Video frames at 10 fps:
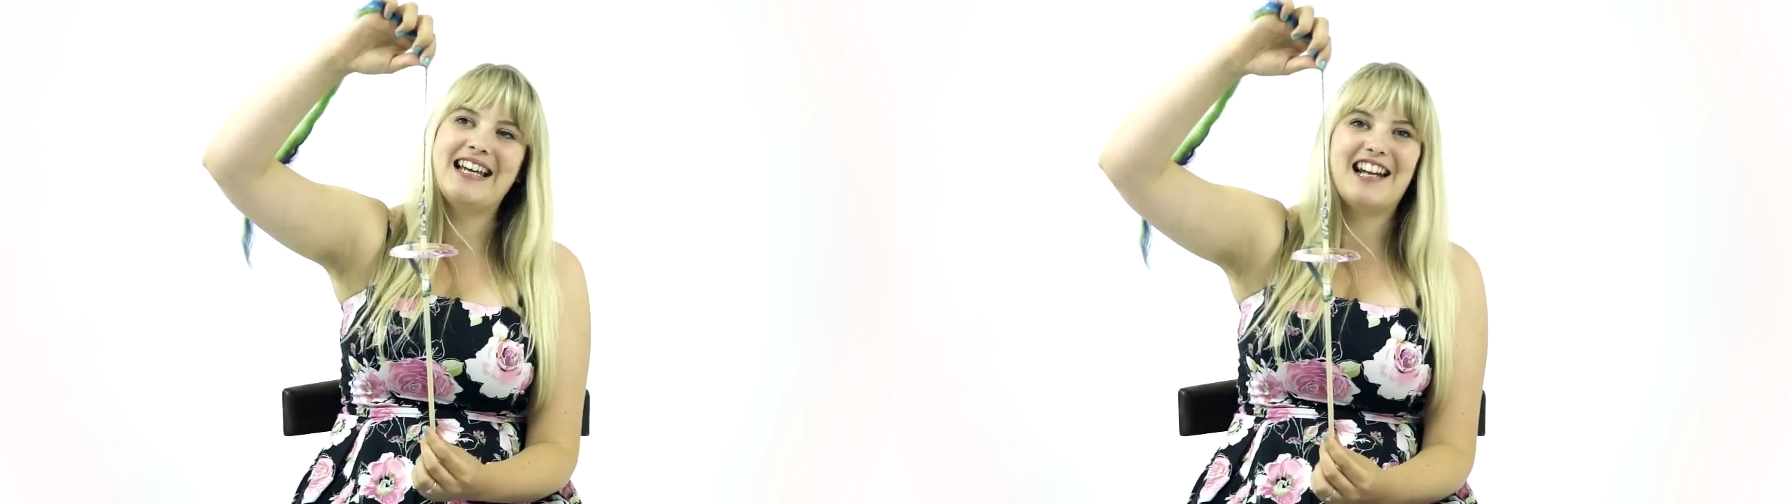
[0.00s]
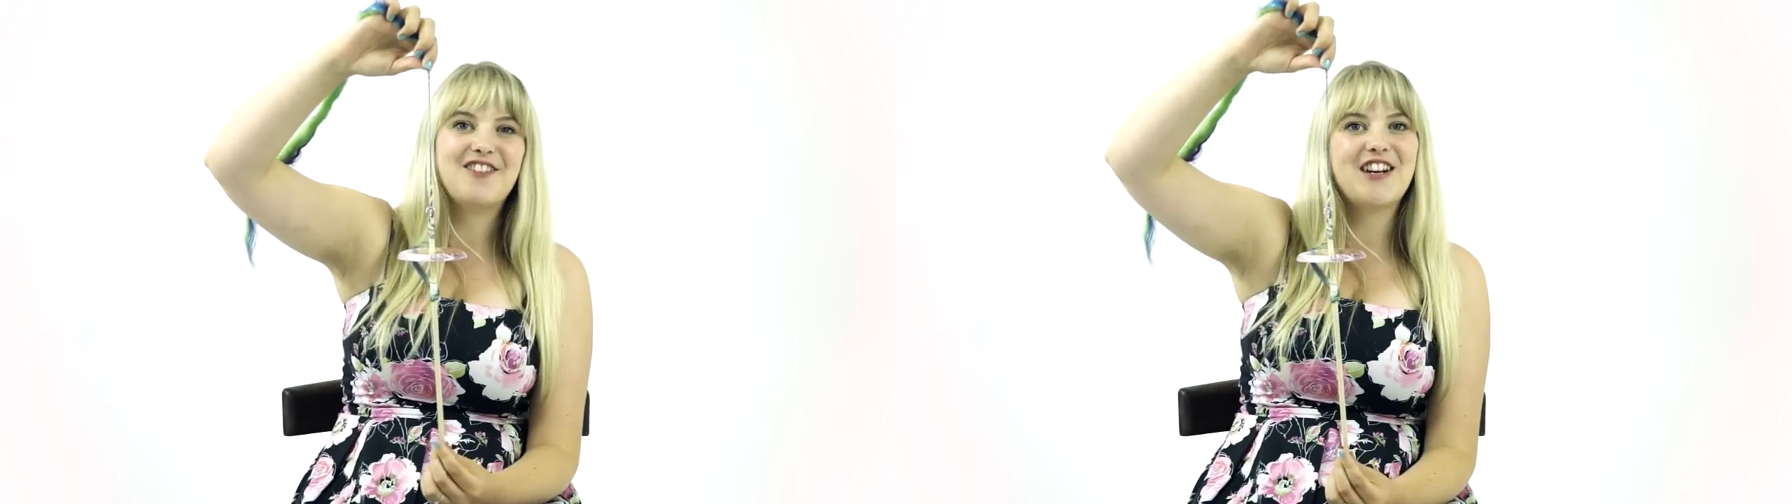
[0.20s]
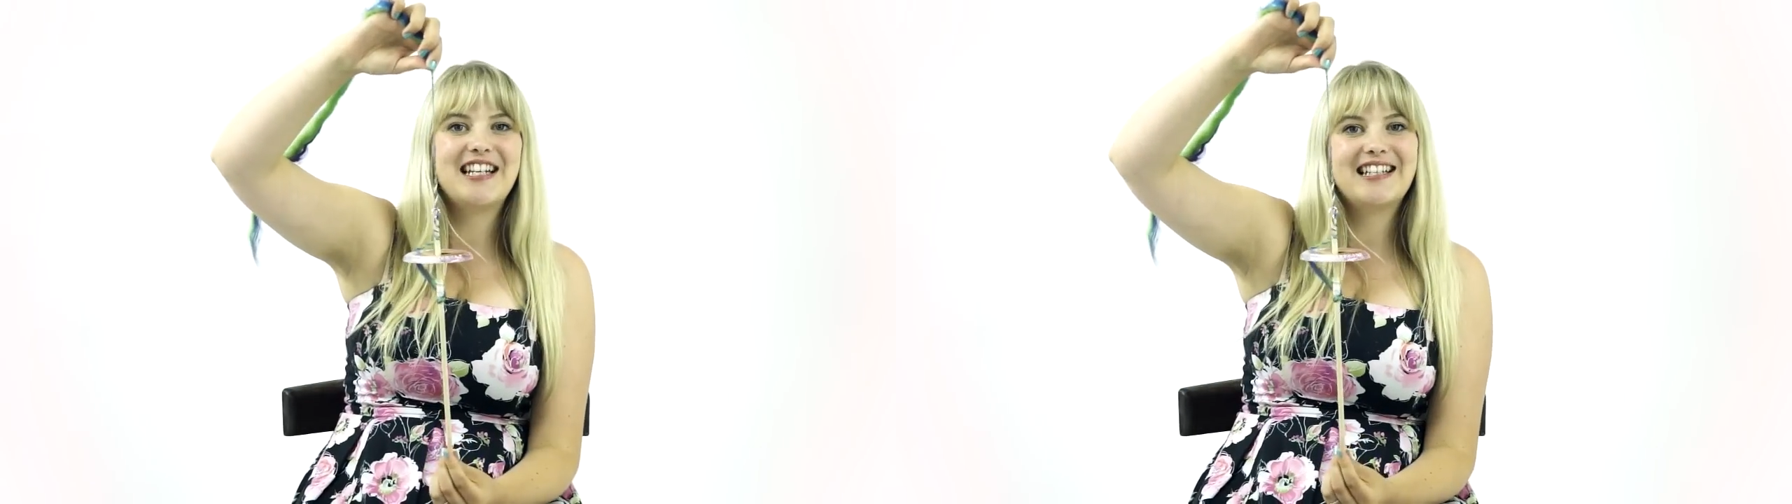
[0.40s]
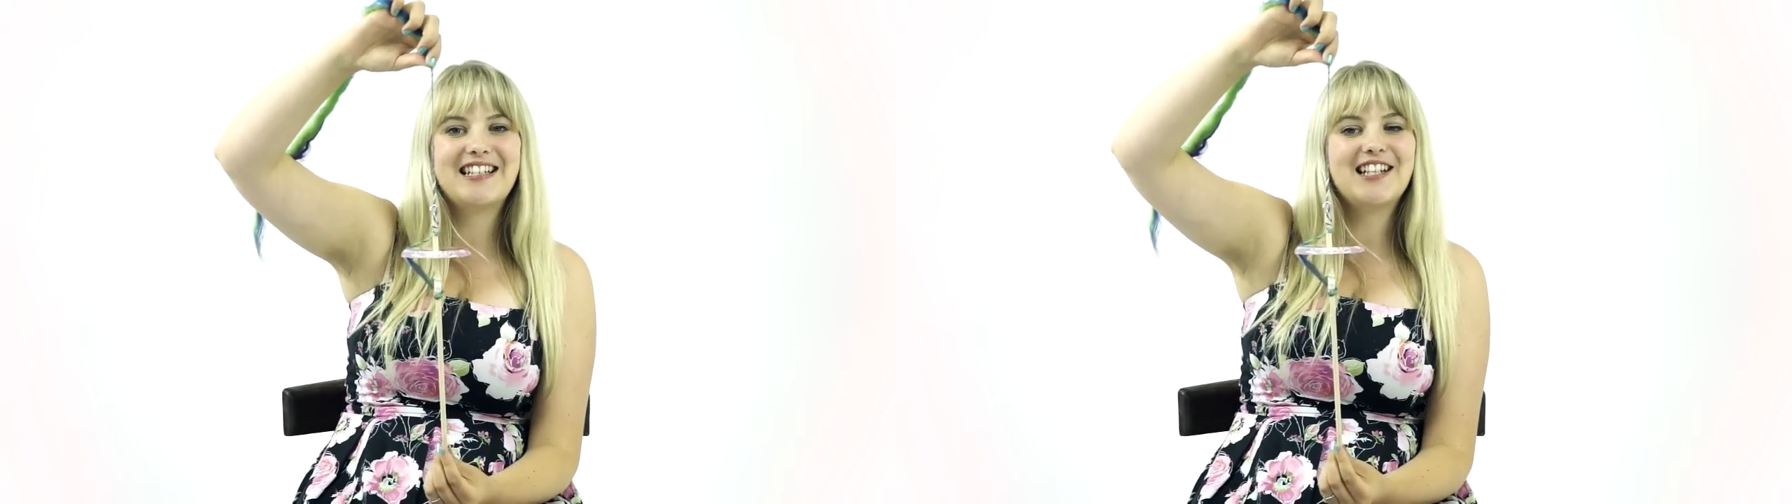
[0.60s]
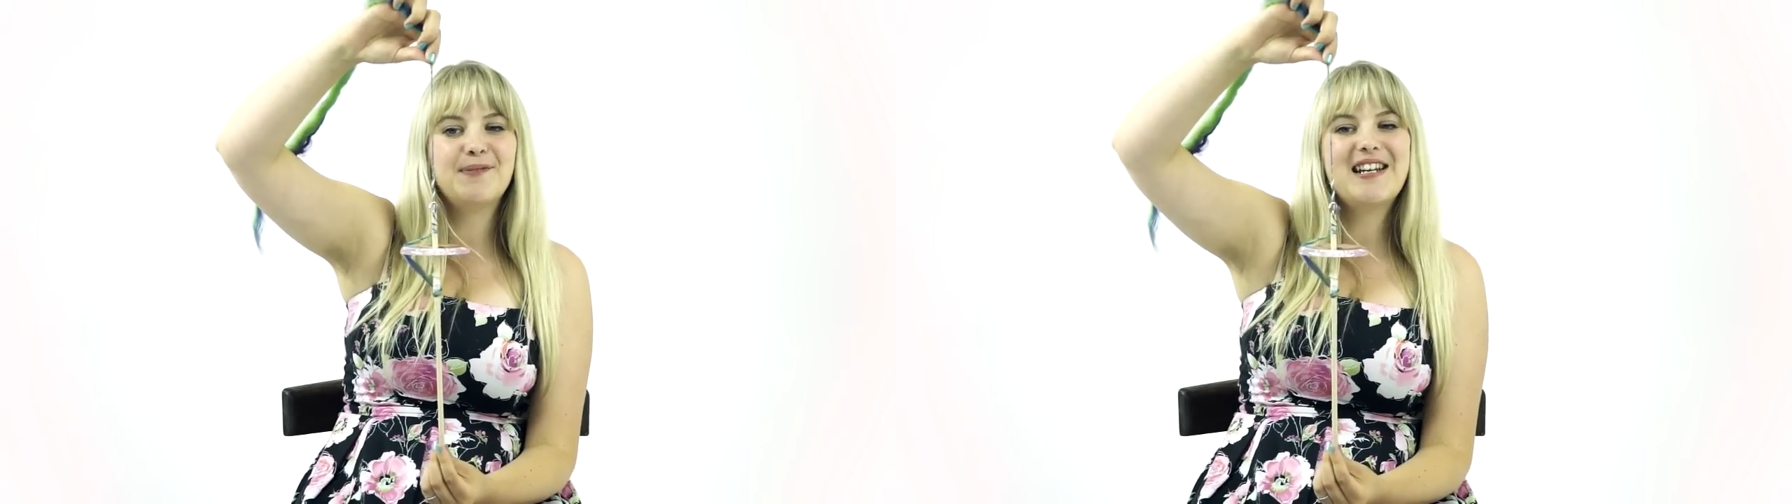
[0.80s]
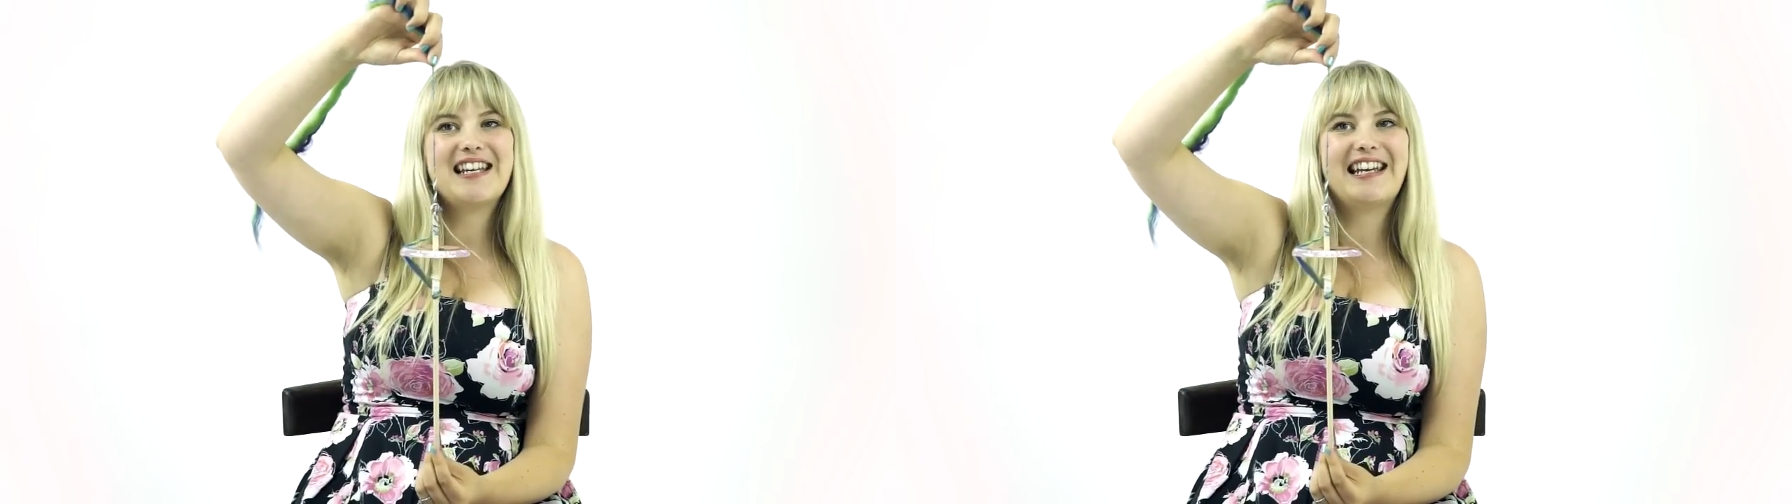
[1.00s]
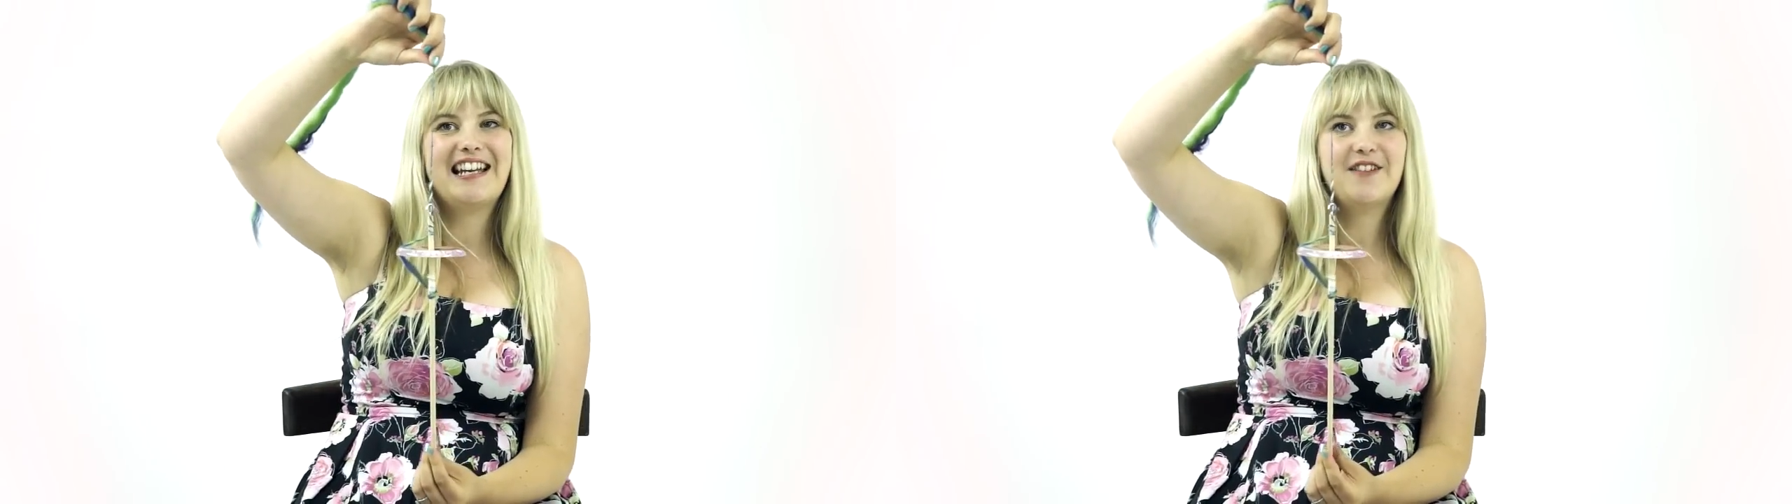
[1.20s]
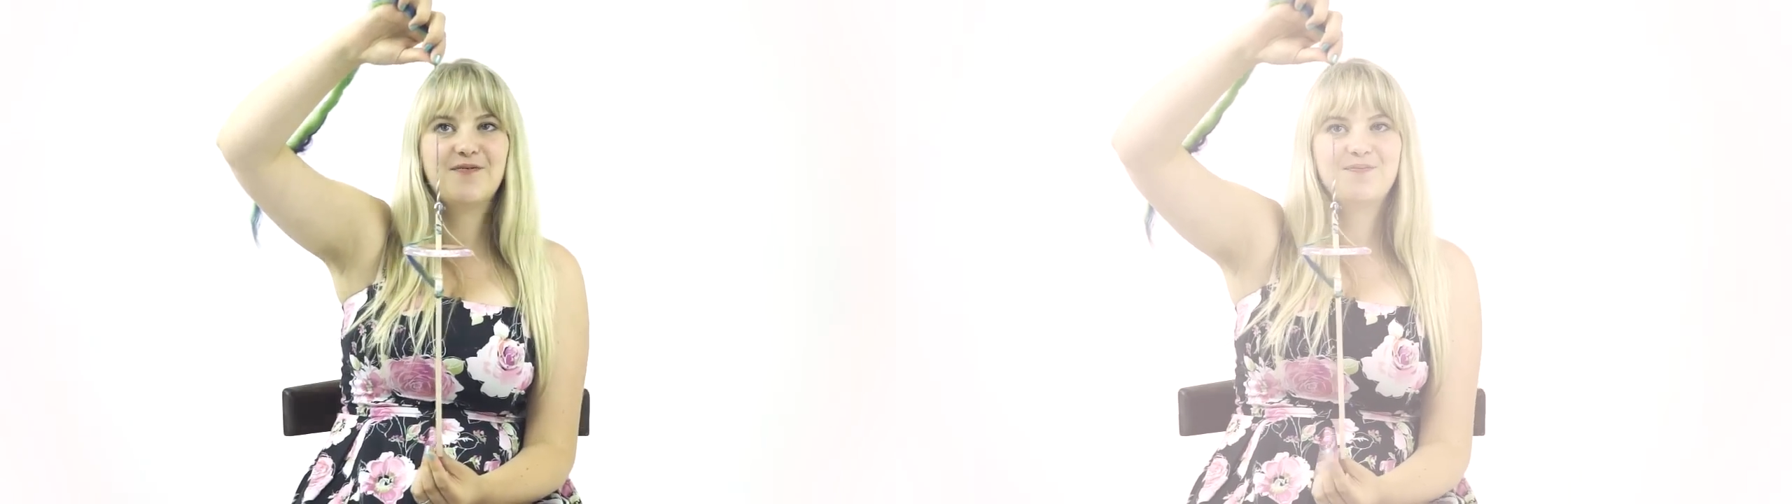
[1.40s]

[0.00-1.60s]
And you're ready to start spinning again.